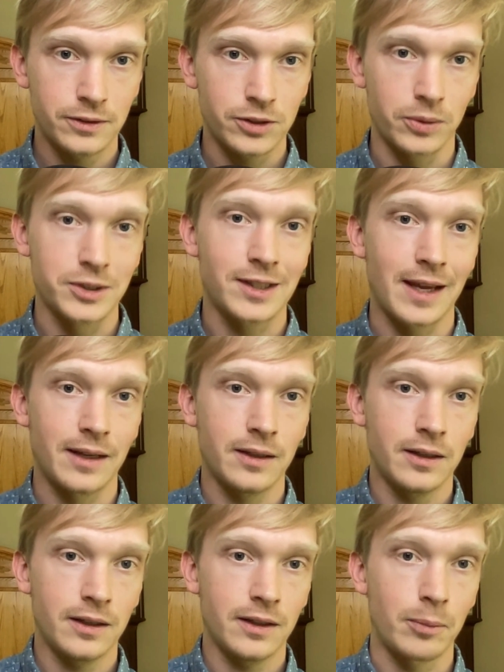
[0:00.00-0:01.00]
So it's that
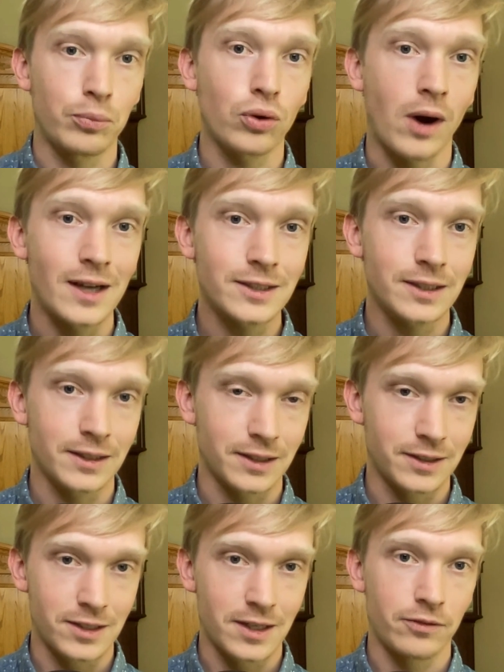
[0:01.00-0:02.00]
that process has